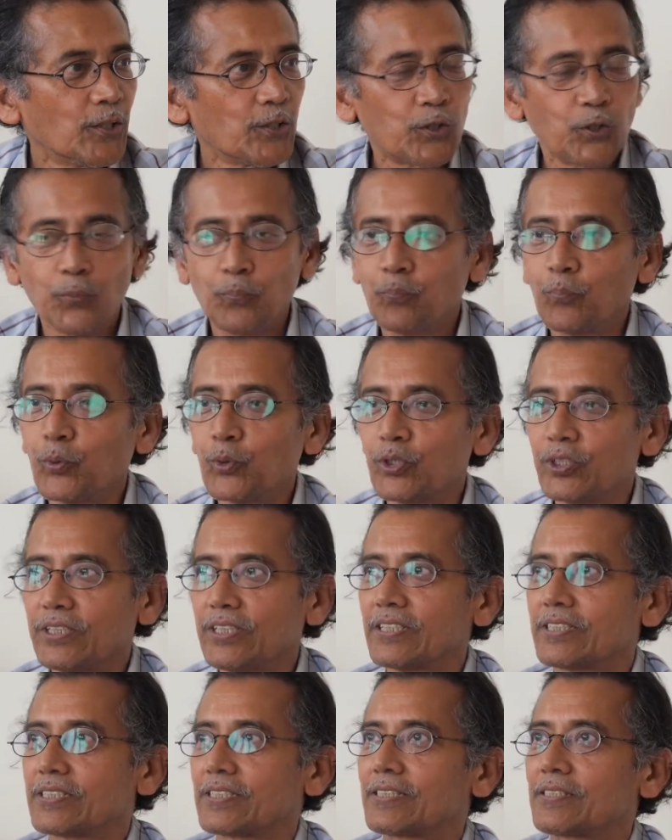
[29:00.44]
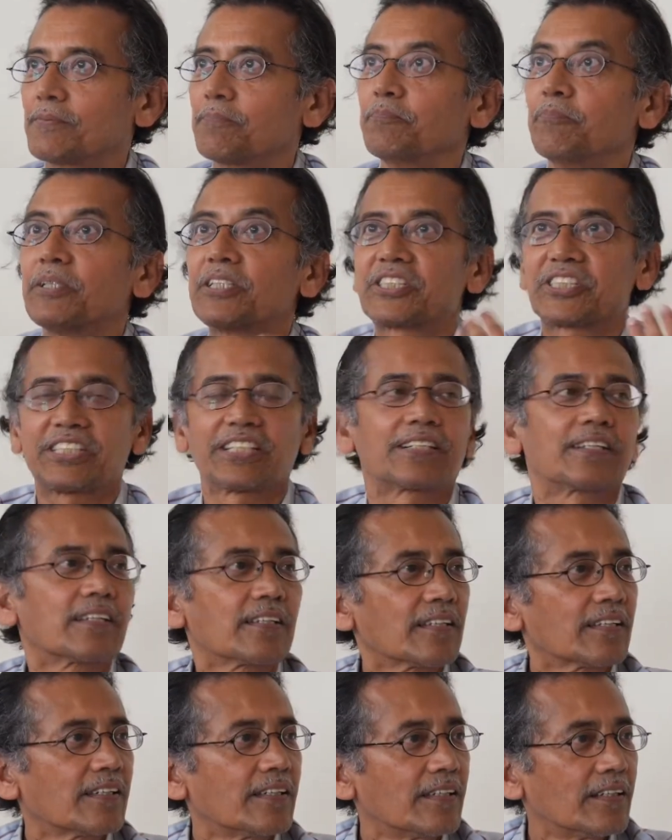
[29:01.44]
to put this
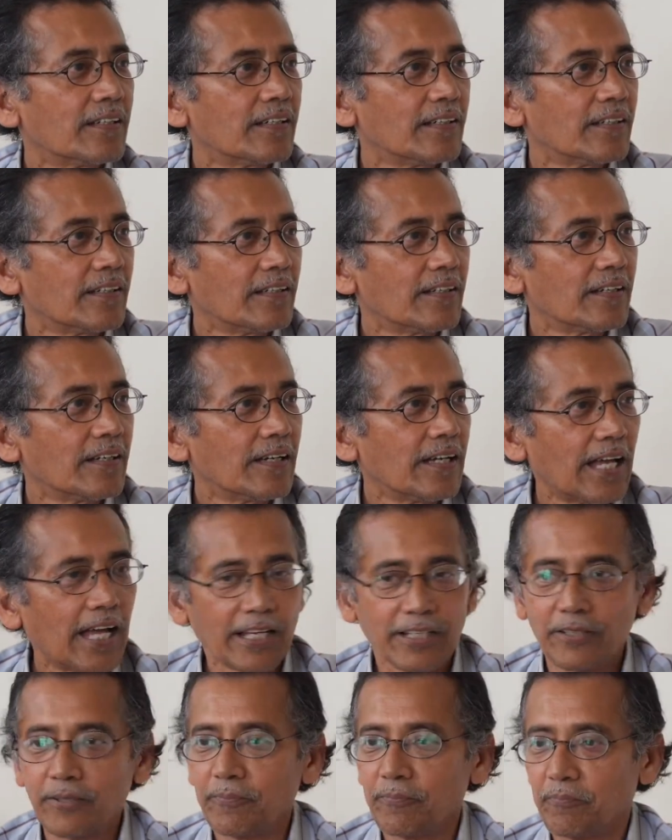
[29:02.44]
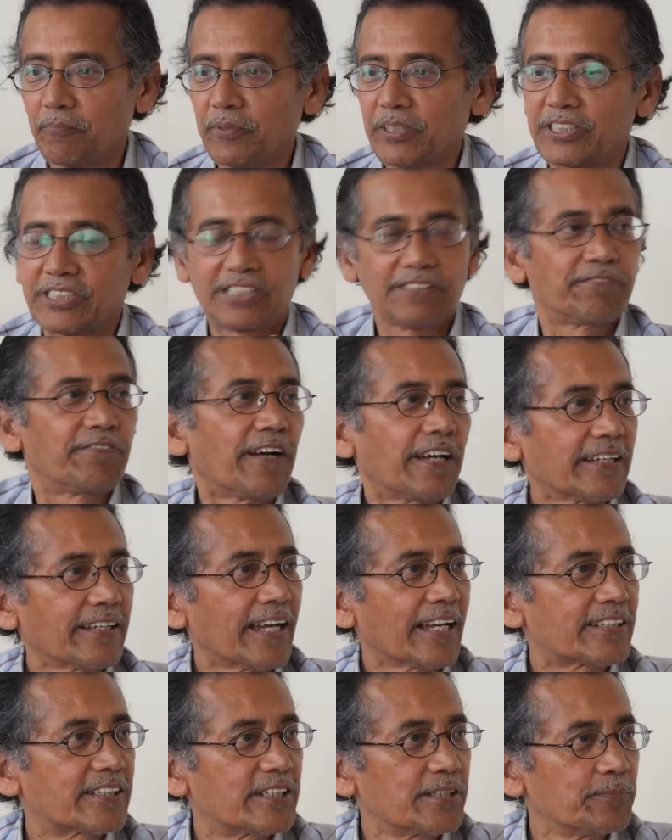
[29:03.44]
mystical and mystifying
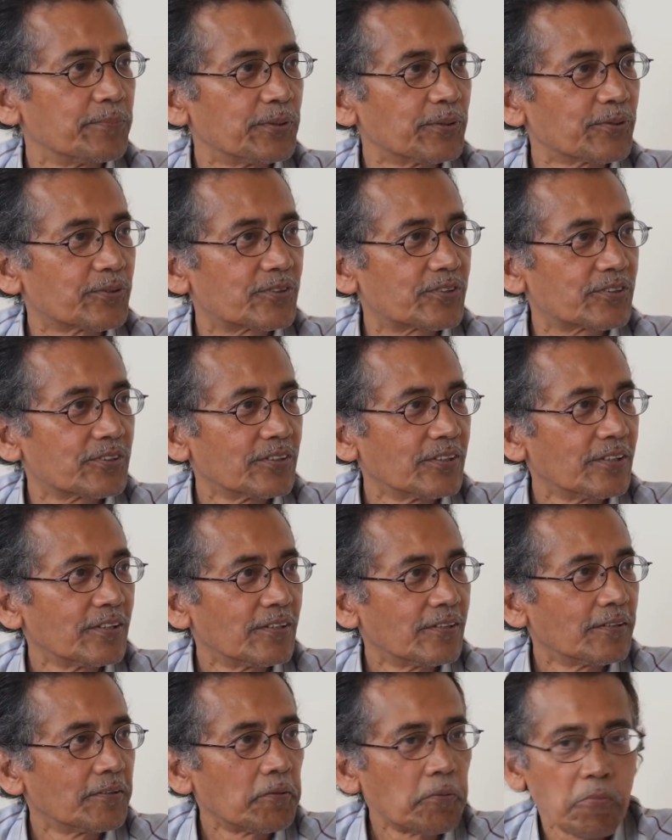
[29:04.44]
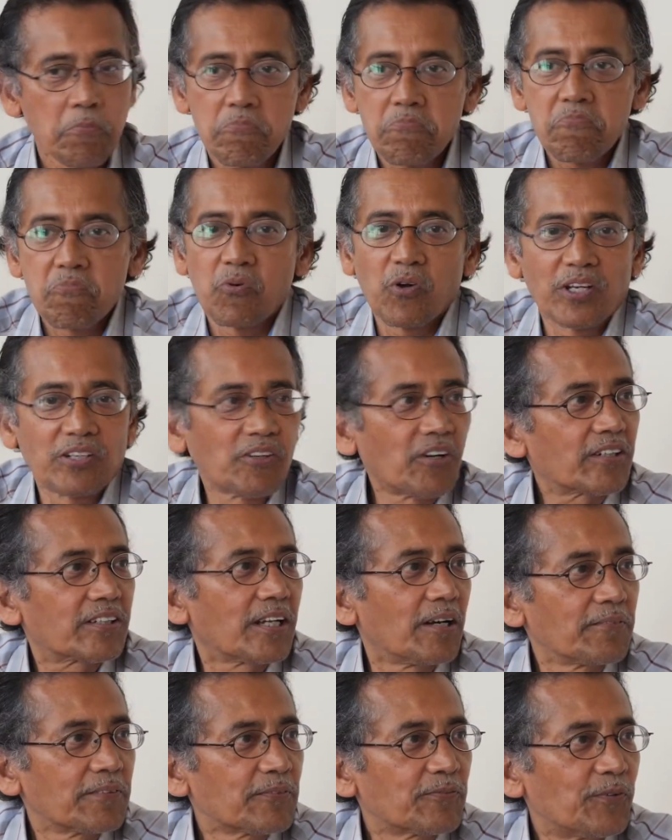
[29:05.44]
attributes were not
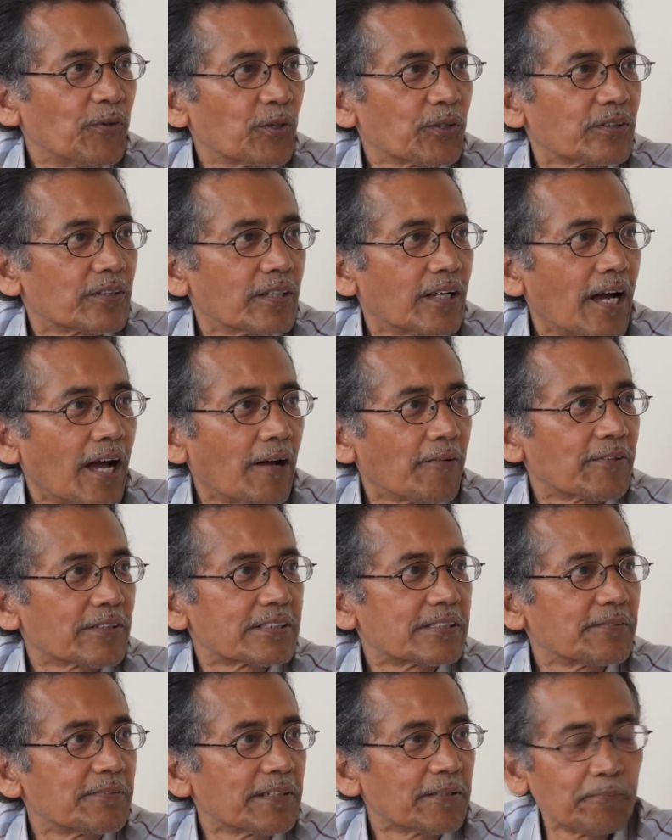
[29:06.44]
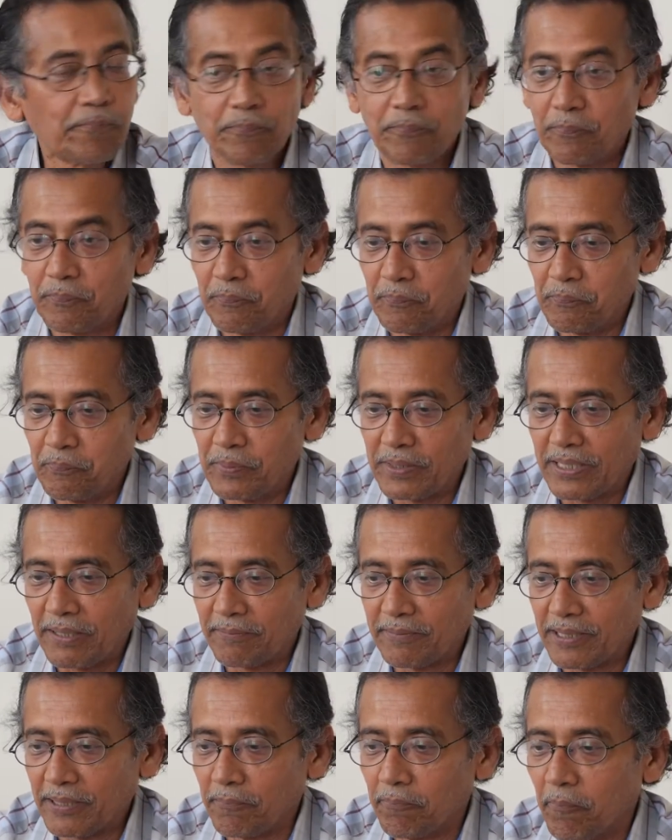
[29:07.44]
coming forth. I was even
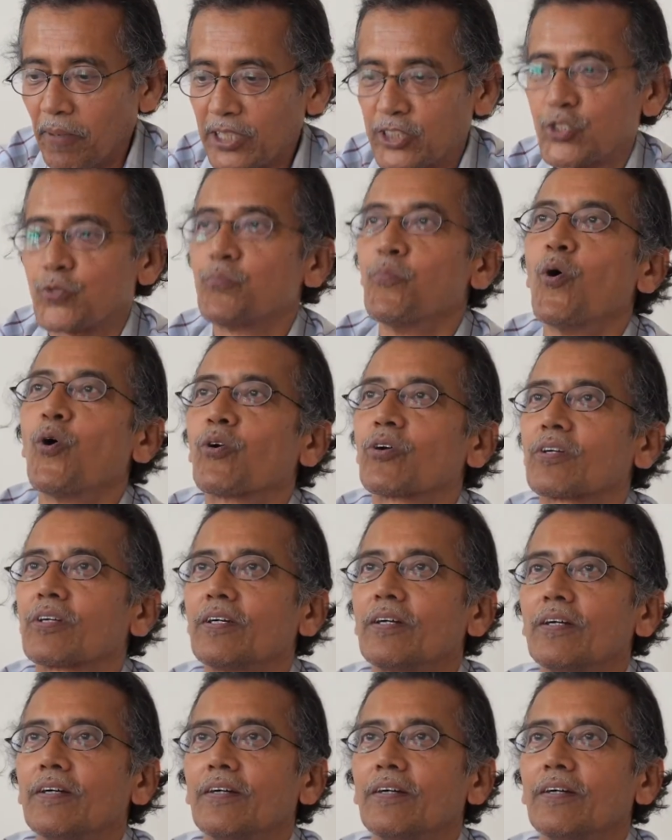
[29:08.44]
becoming much more,